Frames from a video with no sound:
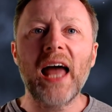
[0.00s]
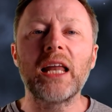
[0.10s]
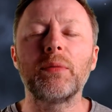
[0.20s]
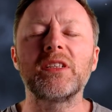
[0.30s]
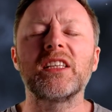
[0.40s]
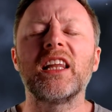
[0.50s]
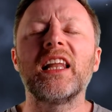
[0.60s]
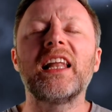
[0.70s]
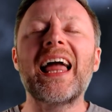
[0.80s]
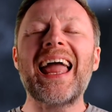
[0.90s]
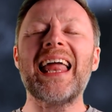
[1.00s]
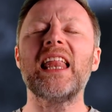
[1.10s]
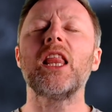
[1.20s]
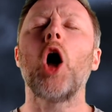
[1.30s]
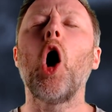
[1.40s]
and he was
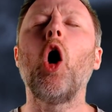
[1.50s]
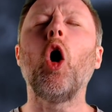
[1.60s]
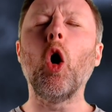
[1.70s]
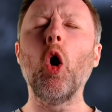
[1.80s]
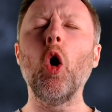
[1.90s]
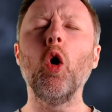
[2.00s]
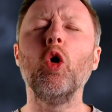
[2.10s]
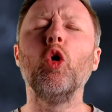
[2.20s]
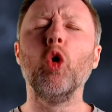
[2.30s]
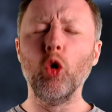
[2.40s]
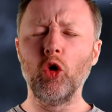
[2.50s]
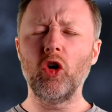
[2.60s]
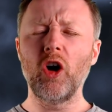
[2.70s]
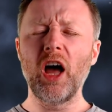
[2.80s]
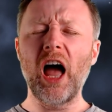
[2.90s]
letting the awe
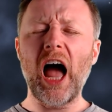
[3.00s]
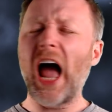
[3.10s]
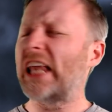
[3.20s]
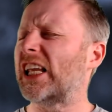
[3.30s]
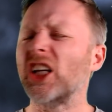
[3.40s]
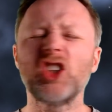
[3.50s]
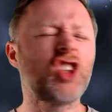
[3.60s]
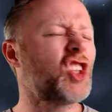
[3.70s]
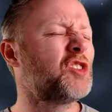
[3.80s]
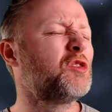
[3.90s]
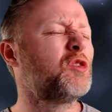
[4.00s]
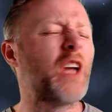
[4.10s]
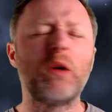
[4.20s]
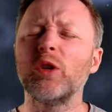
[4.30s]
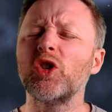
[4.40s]
out, and it just
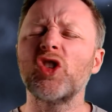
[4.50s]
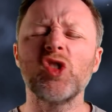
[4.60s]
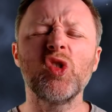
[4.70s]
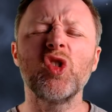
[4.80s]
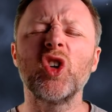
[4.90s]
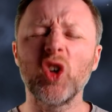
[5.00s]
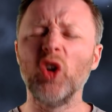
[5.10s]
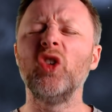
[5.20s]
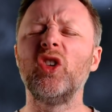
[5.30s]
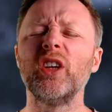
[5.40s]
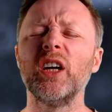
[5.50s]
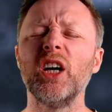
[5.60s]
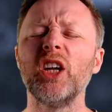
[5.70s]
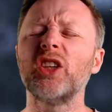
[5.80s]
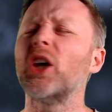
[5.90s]
felt so good
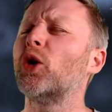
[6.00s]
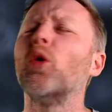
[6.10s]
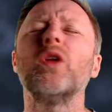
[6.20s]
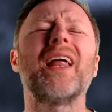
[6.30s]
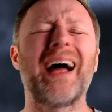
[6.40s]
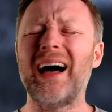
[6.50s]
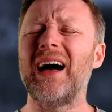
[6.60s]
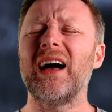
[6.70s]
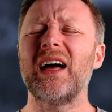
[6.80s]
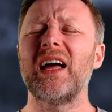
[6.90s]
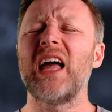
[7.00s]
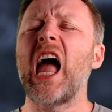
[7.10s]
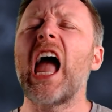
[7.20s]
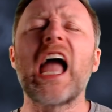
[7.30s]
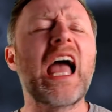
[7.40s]
to go like that.
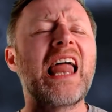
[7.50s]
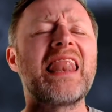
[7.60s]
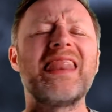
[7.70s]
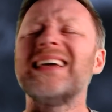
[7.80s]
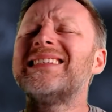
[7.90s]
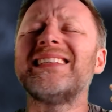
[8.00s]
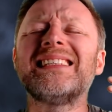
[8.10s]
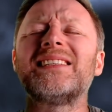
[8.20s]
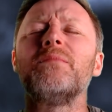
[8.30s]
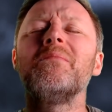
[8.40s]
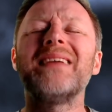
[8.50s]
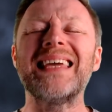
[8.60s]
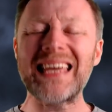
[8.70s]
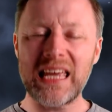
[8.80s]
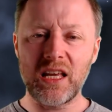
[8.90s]
This is
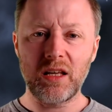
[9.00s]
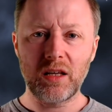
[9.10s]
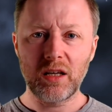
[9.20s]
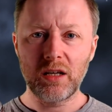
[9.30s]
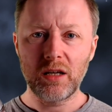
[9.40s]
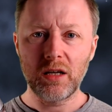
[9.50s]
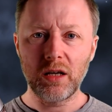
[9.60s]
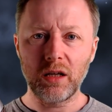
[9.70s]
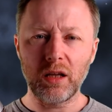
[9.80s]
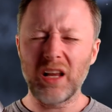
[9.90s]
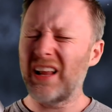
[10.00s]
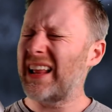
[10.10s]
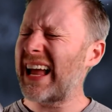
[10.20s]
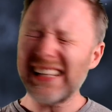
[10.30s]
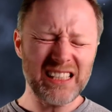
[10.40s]
me.
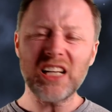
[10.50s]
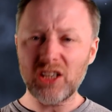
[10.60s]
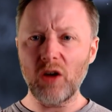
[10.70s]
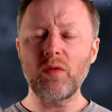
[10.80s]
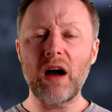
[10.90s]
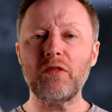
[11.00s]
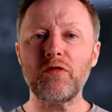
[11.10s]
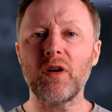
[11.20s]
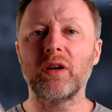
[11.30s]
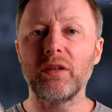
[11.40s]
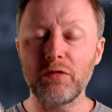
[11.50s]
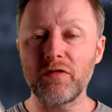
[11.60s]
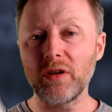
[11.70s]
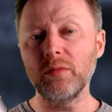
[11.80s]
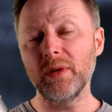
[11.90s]
This is how I fucking
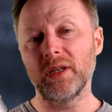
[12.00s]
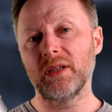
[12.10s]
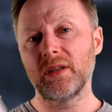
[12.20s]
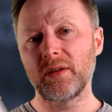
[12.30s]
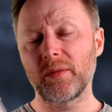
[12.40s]
feel, man.